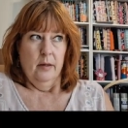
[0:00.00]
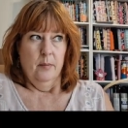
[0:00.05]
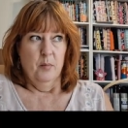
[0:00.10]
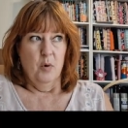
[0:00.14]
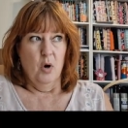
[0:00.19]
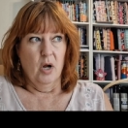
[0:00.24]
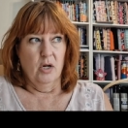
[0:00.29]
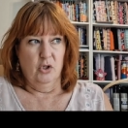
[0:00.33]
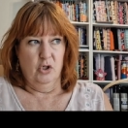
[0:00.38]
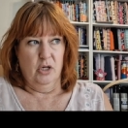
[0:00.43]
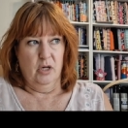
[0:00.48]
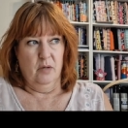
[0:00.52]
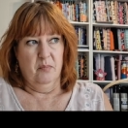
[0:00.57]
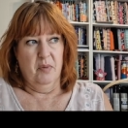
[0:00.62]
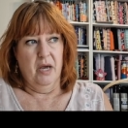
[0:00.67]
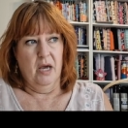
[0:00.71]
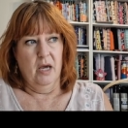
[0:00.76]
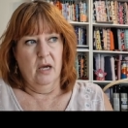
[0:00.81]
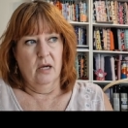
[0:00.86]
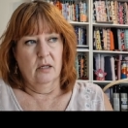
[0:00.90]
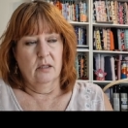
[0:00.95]
project
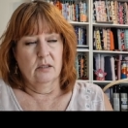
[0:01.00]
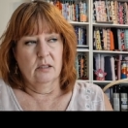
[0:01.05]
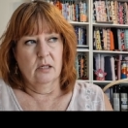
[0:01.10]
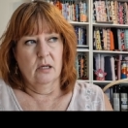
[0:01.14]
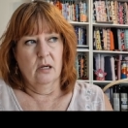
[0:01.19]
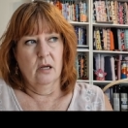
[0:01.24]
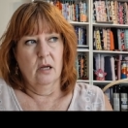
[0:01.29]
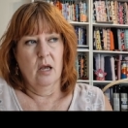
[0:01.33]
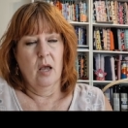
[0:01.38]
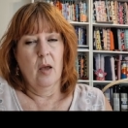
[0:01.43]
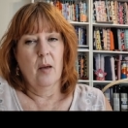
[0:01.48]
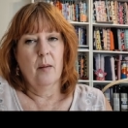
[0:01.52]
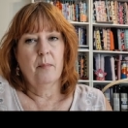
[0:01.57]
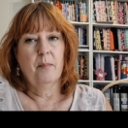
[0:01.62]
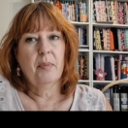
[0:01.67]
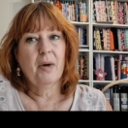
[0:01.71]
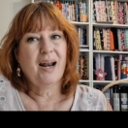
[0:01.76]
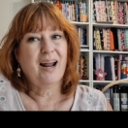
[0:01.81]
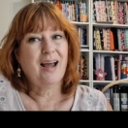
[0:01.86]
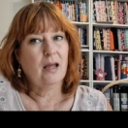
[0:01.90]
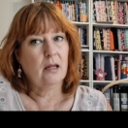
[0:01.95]
bags,
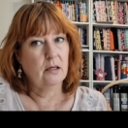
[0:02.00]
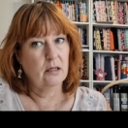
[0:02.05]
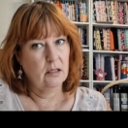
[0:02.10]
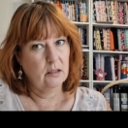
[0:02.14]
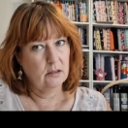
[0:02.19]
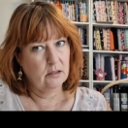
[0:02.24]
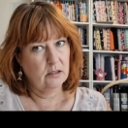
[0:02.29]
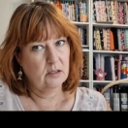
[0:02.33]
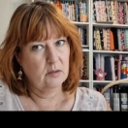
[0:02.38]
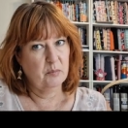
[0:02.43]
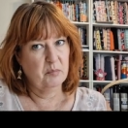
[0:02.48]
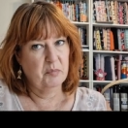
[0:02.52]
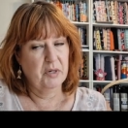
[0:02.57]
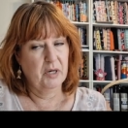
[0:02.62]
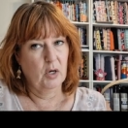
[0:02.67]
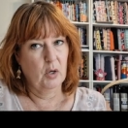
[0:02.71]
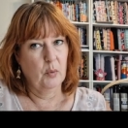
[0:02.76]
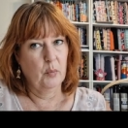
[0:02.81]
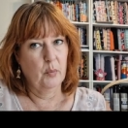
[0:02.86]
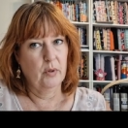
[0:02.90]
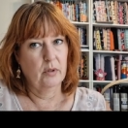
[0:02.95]
but I need some
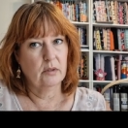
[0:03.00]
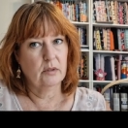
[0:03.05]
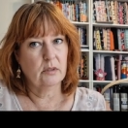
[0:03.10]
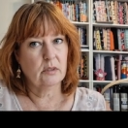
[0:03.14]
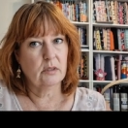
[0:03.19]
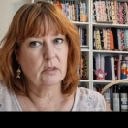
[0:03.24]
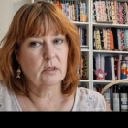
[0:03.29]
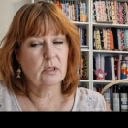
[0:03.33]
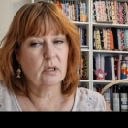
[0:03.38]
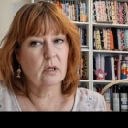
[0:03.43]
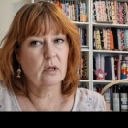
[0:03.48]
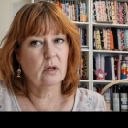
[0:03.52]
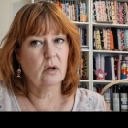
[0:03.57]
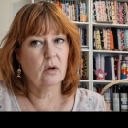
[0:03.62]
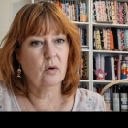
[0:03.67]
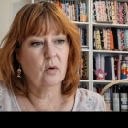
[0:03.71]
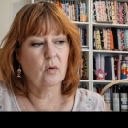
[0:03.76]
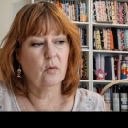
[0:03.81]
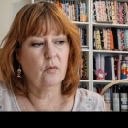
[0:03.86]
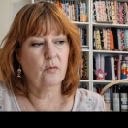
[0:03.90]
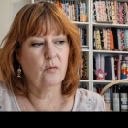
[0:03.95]
bigger ones
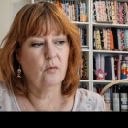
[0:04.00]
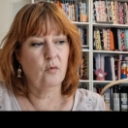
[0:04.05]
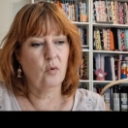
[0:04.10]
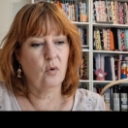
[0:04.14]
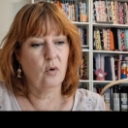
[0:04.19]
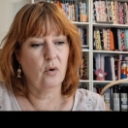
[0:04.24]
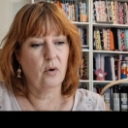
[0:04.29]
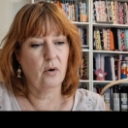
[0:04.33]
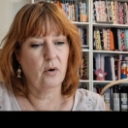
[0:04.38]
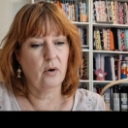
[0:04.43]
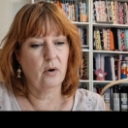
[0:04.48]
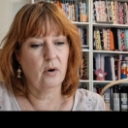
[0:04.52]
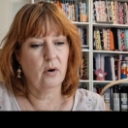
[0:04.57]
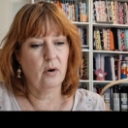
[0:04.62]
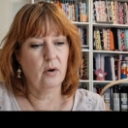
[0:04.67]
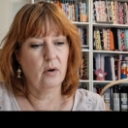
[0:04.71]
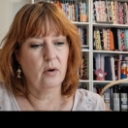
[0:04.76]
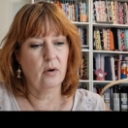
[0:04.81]
for